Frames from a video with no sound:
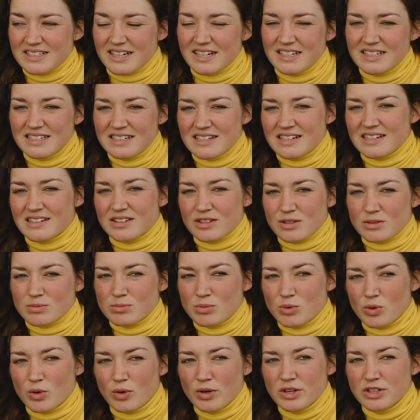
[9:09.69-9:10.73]
I need the
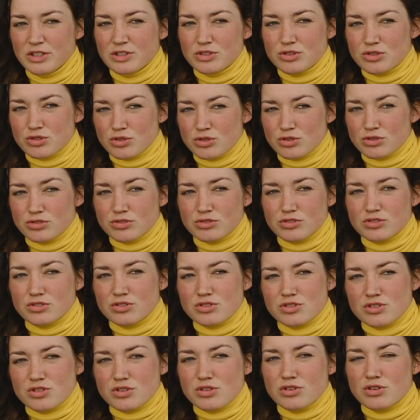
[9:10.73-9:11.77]
more
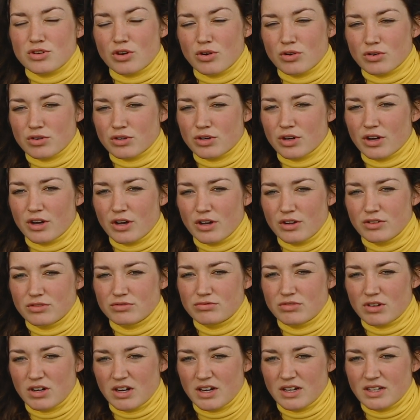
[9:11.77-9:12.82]
endurance, longer
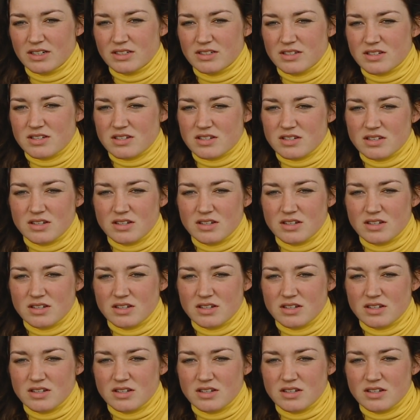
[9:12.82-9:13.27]
rides.